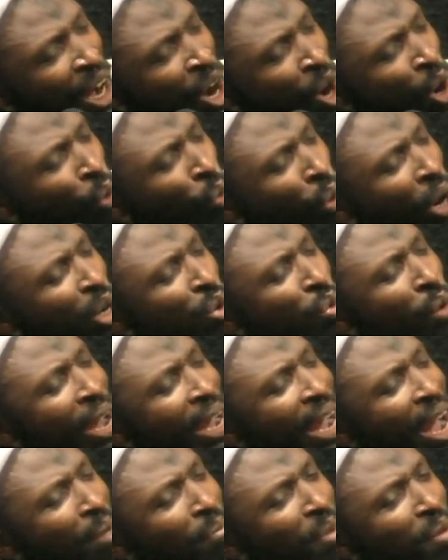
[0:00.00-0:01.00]
when you were
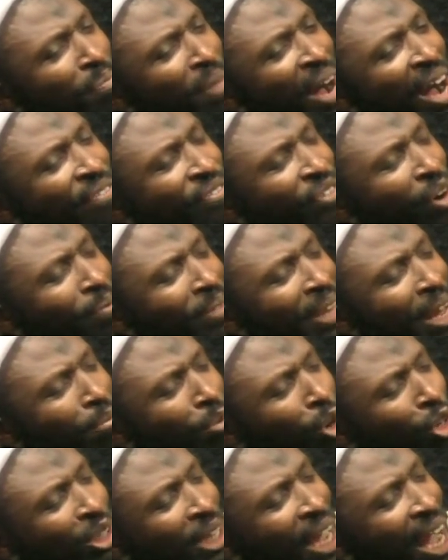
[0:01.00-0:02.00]
coming back from the
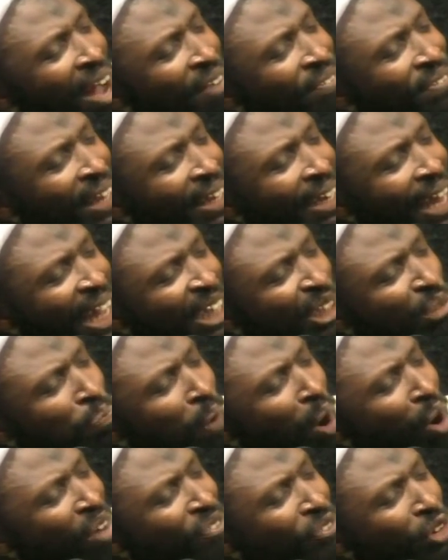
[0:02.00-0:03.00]
mosque after that
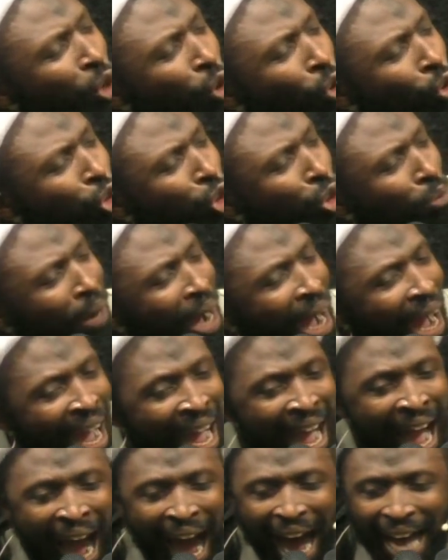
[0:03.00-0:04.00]
powerful khutbah,
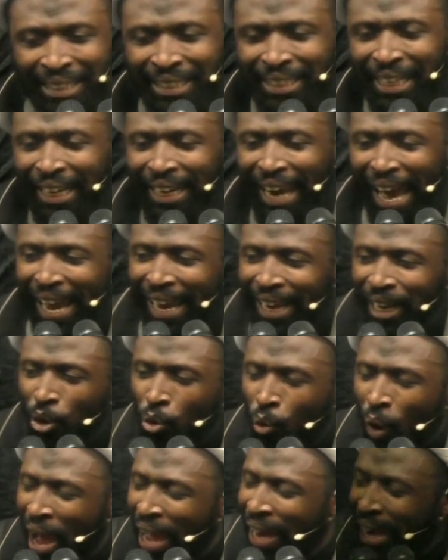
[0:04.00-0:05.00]
Hassanain
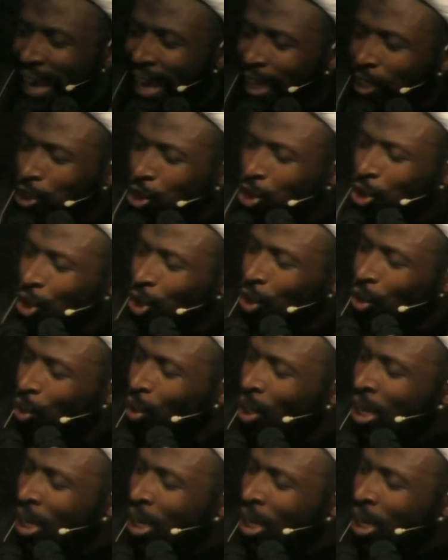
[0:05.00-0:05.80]
were next to you.